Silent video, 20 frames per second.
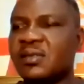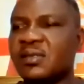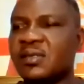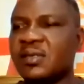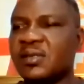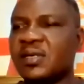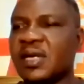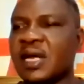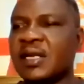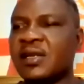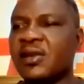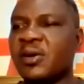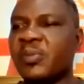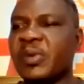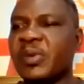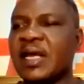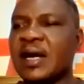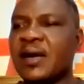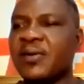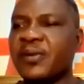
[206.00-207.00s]
you know, that the Lord
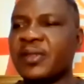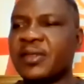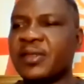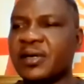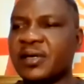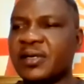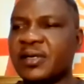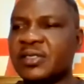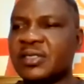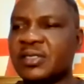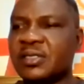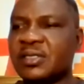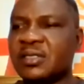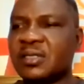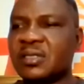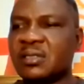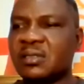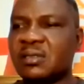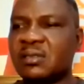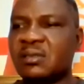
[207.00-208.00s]
began with us,